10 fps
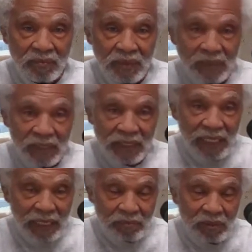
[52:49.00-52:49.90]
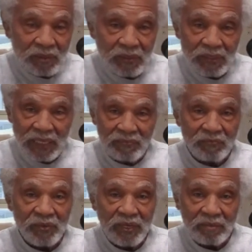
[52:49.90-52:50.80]
The cops could not
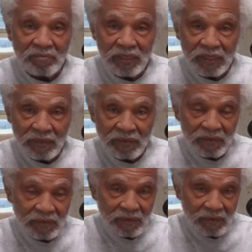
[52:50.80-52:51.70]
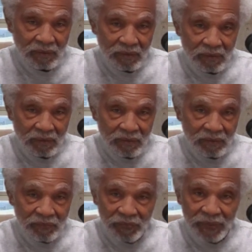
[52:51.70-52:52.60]
frame me
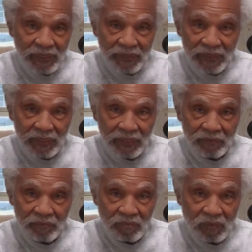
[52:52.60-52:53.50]
for anything.